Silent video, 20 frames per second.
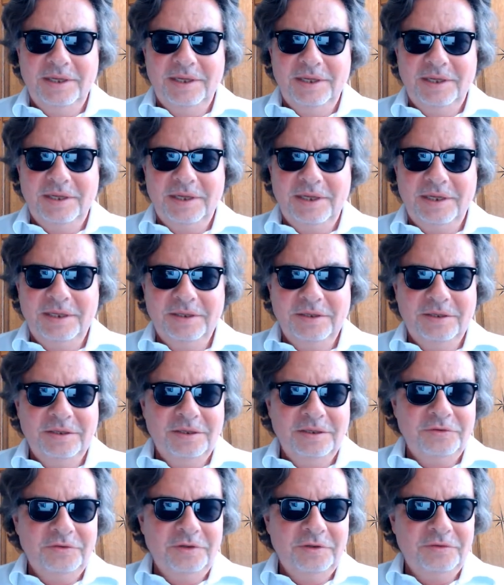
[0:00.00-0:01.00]

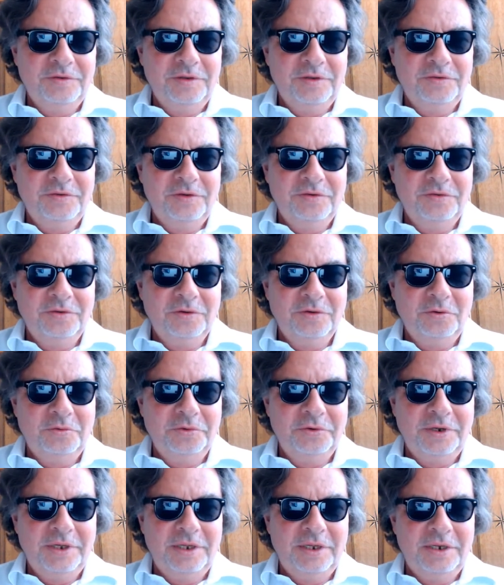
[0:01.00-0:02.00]
And since this is a
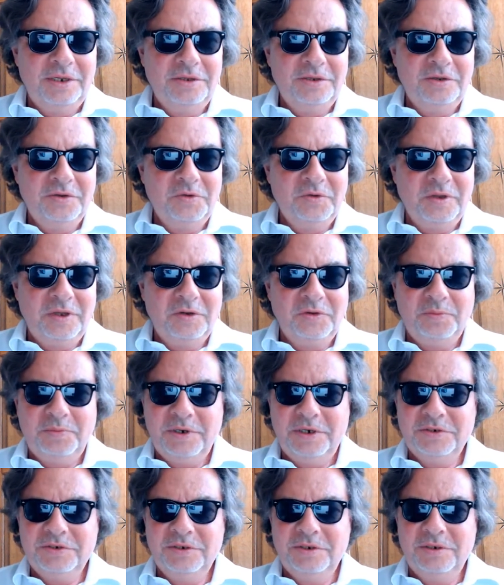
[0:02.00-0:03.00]
quadratic
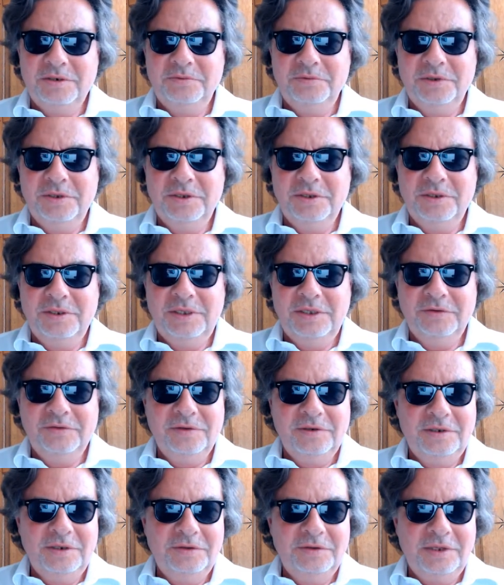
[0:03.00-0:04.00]
expression, we can
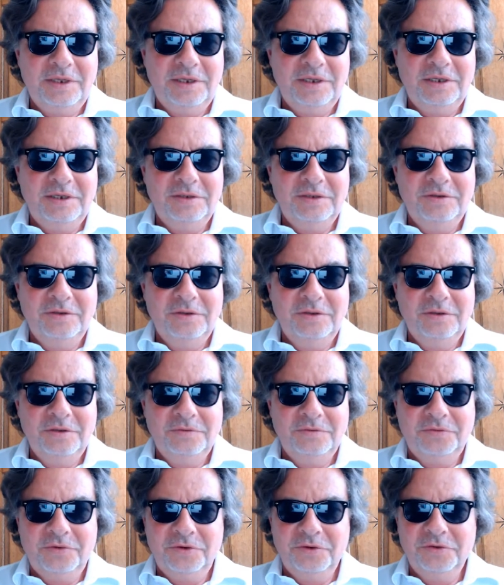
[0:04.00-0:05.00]
easily take
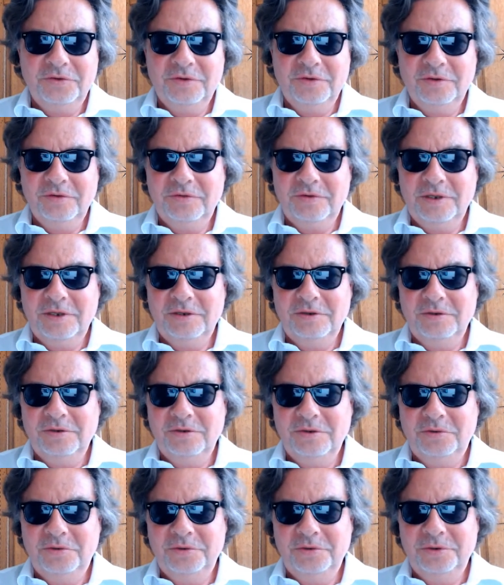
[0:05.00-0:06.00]
the first and
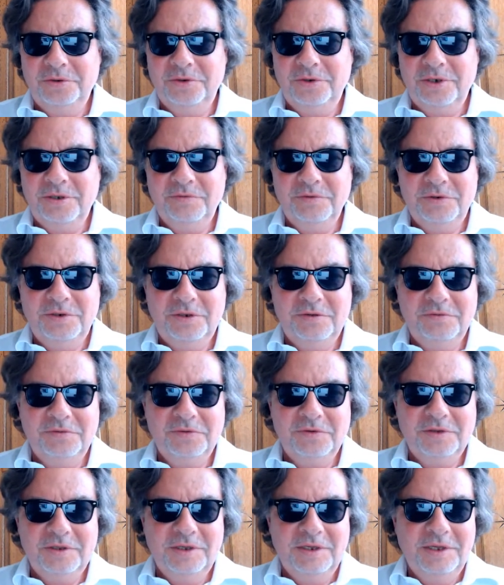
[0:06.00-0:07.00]
second order
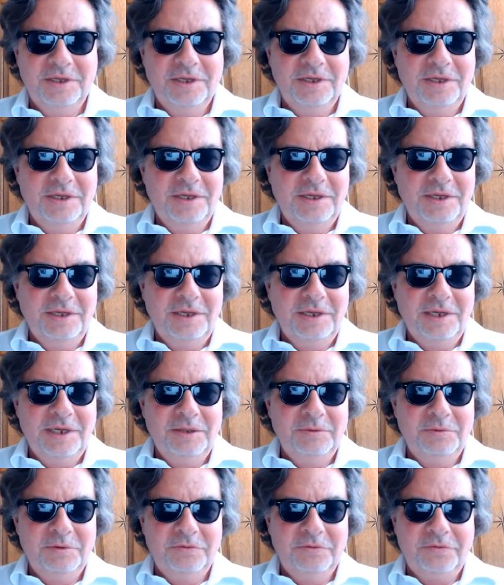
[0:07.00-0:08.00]
derivatives,
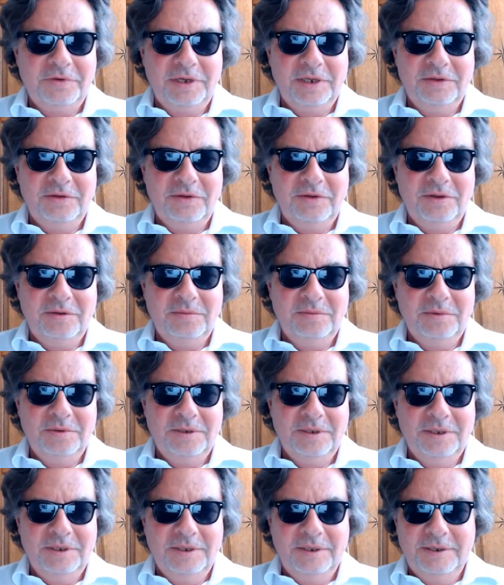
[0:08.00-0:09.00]
and we find them
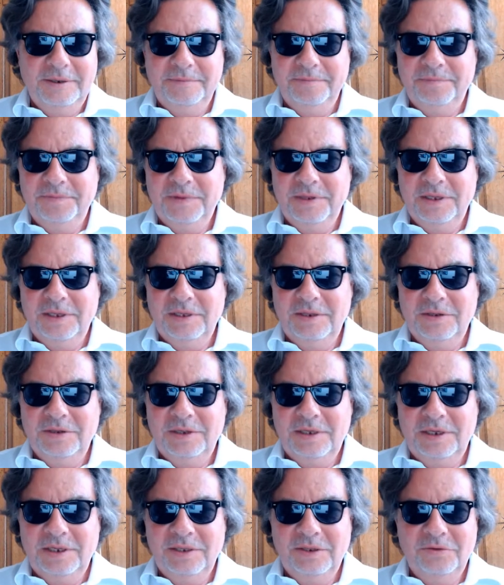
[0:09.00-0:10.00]
in
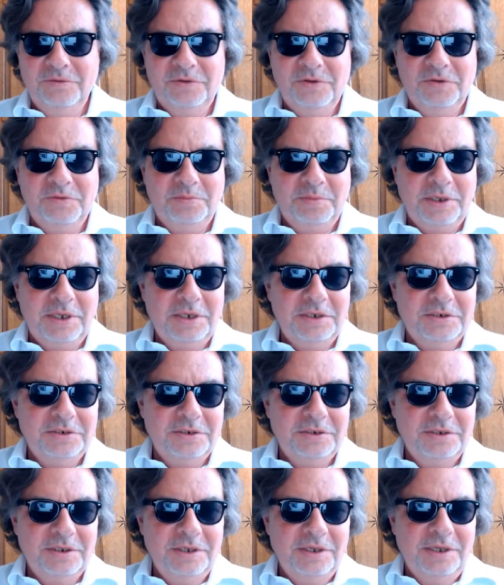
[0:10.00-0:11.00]
the end of this
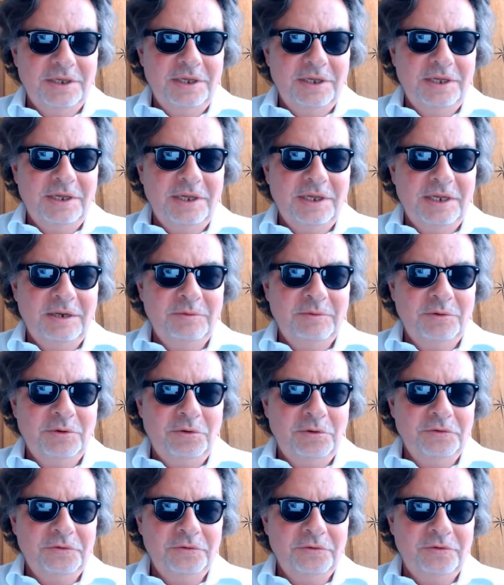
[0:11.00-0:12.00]
page. And we
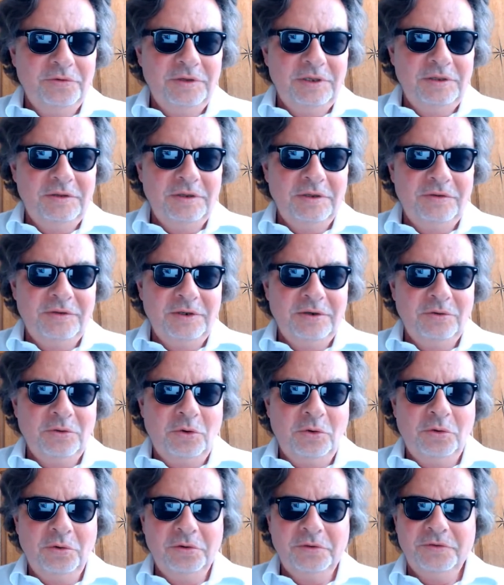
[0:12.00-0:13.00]
also see that they are
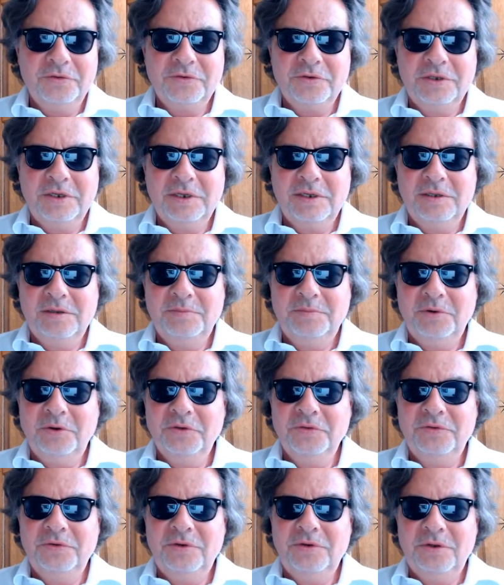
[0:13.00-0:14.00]
all strictly
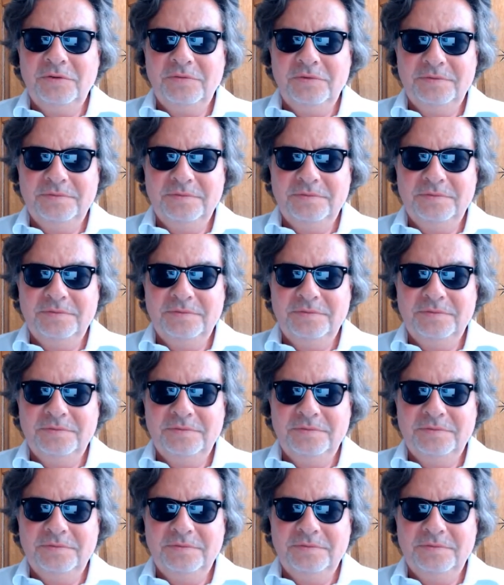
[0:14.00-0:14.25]
positive,